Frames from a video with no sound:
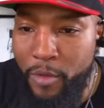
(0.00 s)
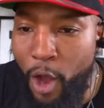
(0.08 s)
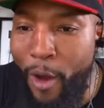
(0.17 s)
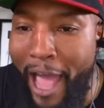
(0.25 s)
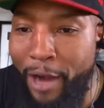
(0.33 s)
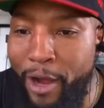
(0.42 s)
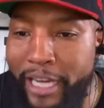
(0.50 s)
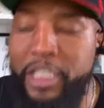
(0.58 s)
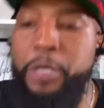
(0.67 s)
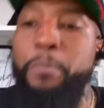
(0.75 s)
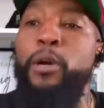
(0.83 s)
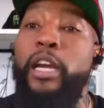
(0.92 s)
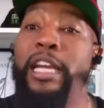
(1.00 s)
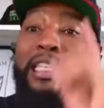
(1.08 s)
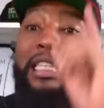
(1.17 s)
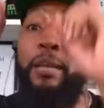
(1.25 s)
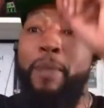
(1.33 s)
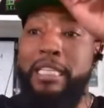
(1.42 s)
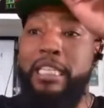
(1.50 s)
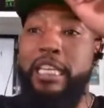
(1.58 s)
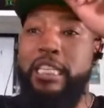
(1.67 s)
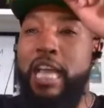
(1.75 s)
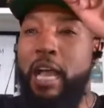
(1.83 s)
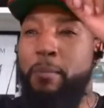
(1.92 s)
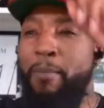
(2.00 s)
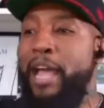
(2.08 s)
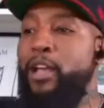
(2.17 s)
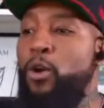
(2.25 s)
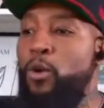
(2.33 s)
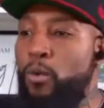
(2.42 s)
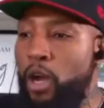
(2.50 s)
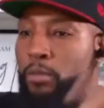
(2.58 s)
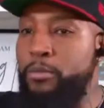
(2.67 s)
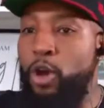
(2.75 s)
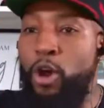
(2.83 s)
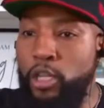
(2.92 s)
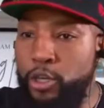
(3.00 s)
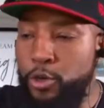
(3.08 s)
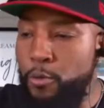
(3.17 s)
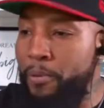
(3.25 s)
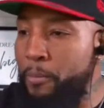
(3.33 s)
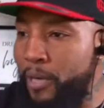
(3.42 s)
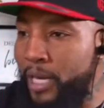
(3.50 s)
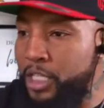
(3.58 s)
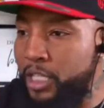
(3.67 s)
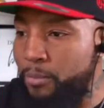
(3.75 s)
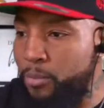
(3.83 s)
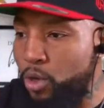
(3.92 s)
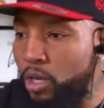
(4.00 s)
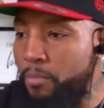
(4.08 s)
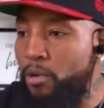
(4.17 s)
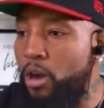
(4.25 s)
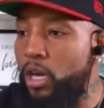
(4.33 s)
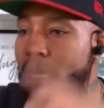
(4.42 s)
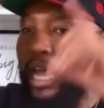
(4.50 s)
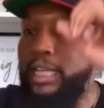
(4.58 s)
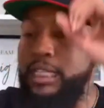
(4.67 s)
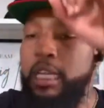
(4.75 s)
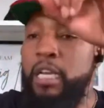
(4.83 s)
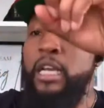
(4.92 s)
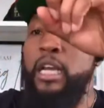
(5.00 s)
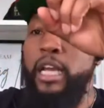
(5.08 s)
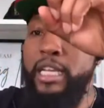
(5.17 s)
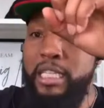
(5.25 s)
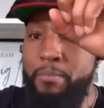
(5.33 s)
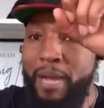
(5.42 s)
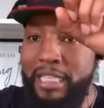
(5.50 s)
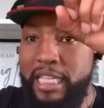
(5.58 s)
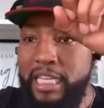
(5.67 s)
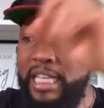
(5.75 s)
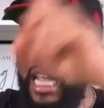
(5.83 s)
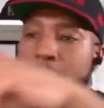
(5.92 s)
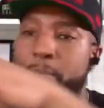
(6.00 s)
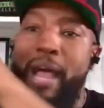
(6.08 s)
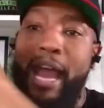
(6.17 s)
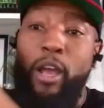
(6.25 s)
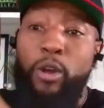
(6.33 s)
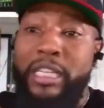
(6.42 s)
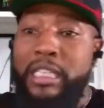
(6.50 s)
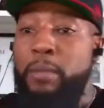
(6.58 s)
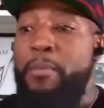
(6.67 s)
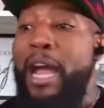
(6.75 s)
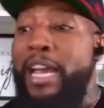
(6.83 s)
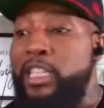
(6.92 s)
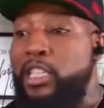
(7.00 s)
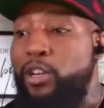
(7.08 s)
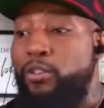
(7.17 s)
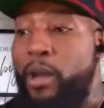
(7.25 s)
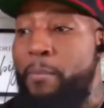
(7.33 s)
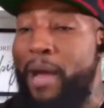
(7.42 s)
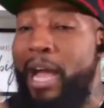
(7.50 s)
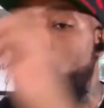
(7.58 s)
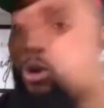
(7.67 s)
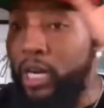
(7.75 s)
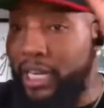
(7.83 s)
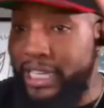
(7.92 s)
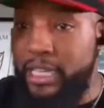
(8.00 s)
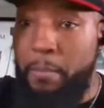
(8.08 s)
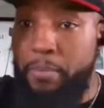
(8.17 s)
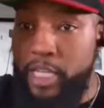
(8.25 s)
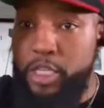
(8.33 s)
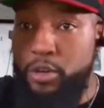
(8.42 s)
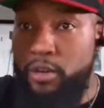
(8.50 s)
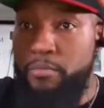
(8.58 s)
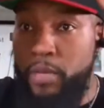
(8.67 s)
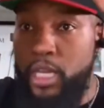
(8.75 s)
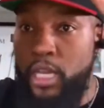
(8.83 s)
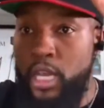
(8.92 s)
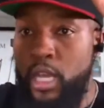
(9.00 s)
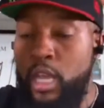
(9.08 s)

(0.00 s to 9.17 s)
Oh, how do I get your book? It's in my TikTok bio. Welcome to all the new people that jumped on the broadcast. It's in my TikTok bio. It's in my Instagram bio. Click the picture of me,